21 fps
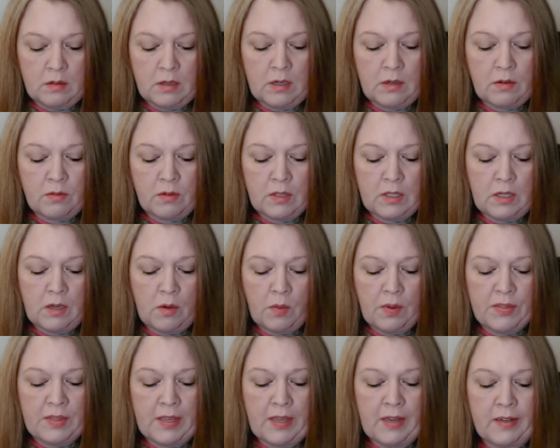I don't really know
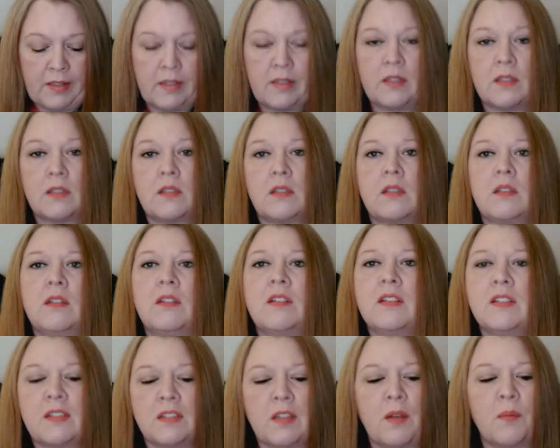what that is.
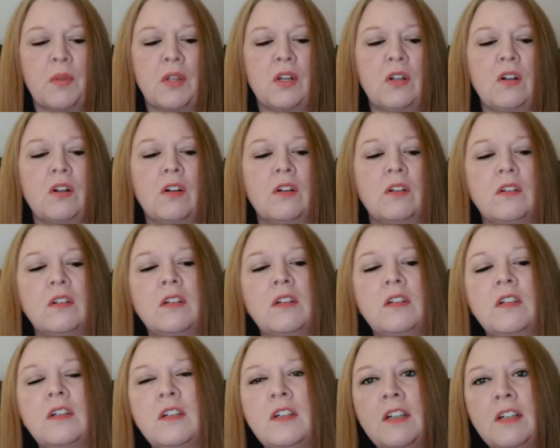Some little,
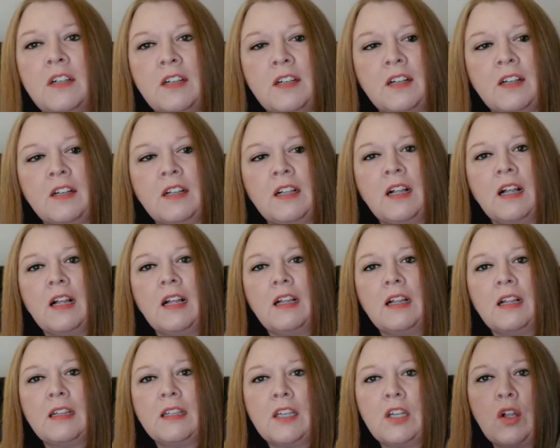
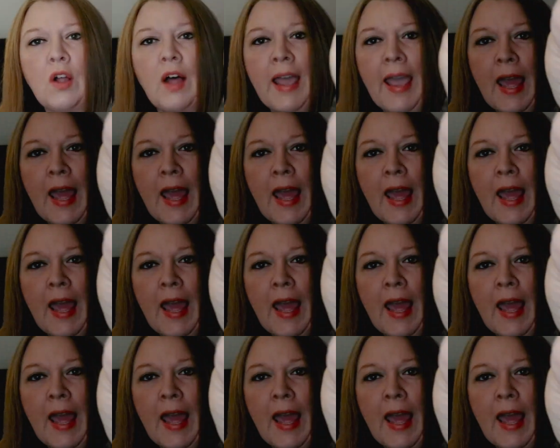a little